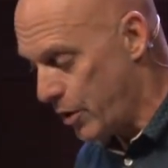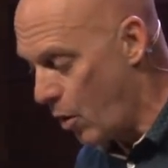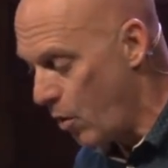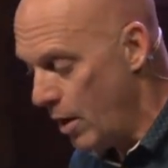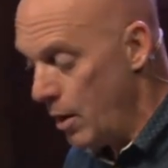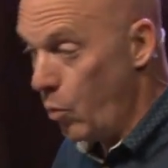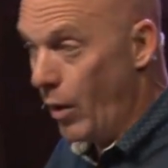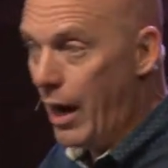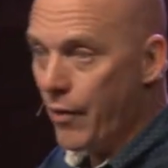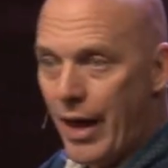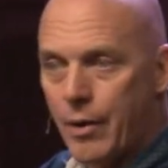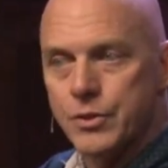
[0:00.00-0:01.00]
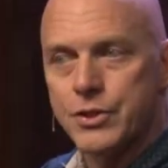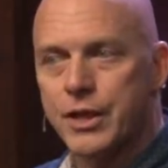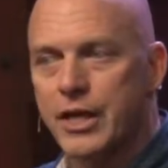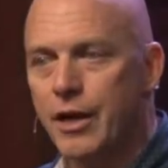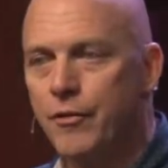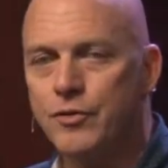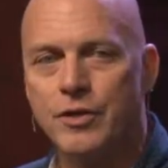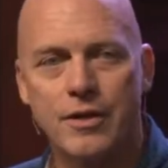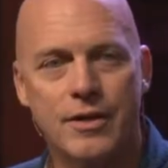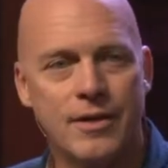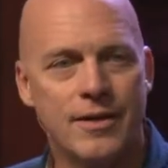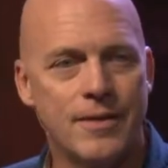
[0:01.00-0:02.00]
and go, wow, that was a gift.
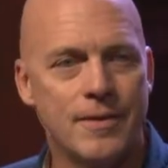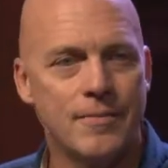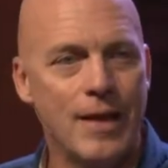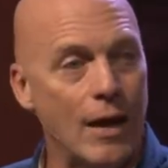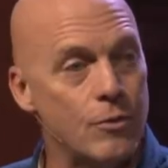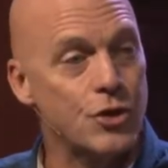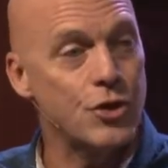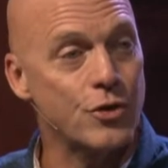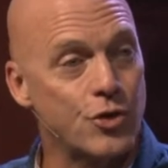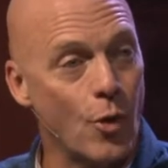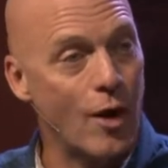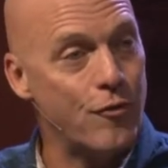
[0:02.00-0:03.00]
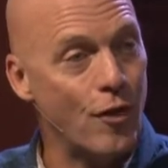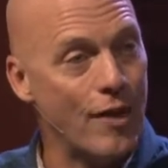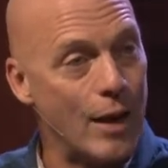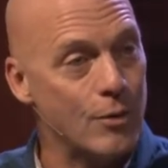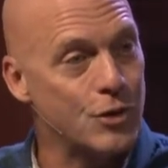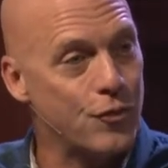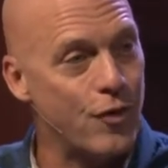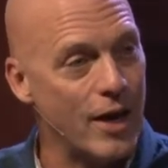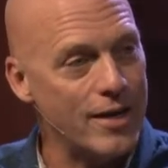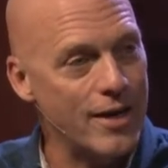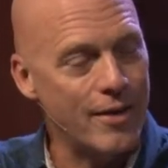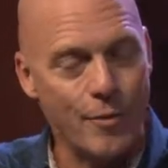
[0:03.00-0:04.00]
That was sure joyful. That was
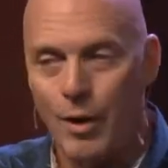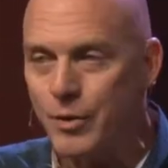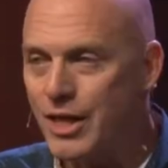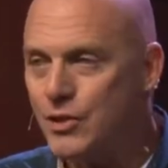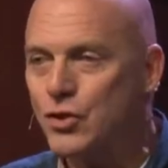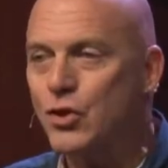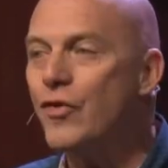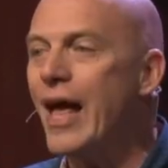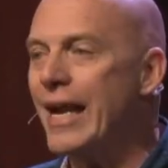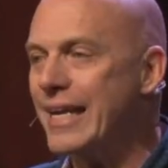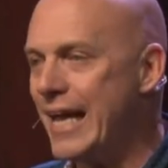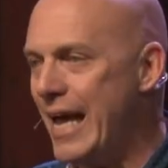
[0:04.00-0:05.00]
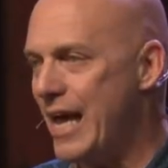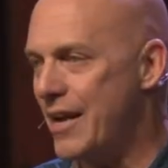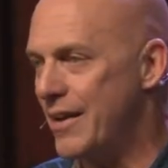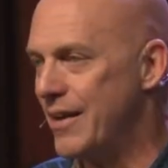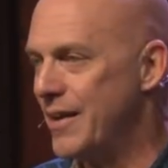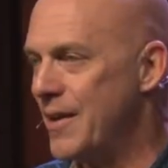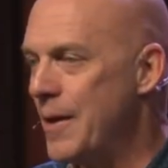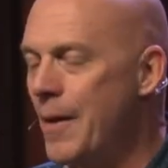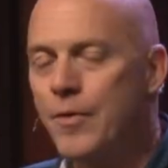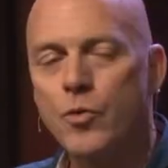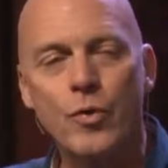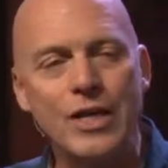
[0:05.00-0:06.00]
fun. Wow, let's do that again.
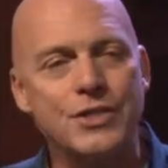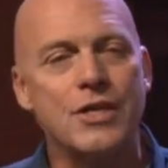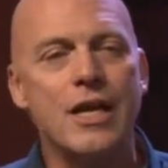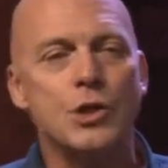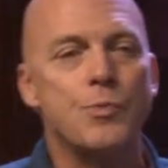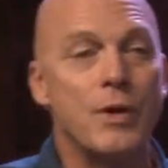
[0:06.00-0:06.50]
And the reason is